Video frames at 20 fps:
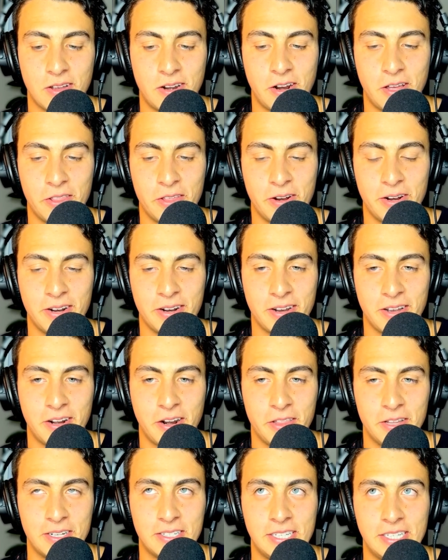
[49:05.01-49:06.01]
another
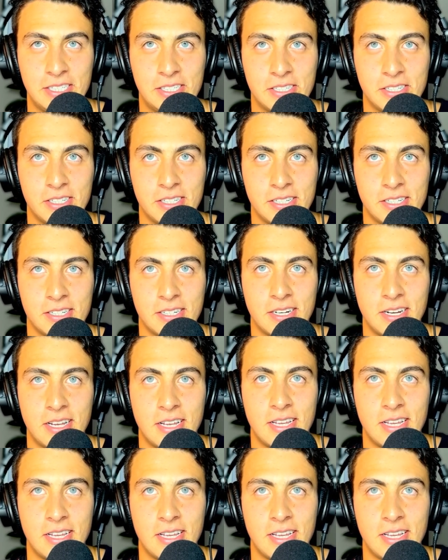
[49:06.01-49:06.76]
another teacher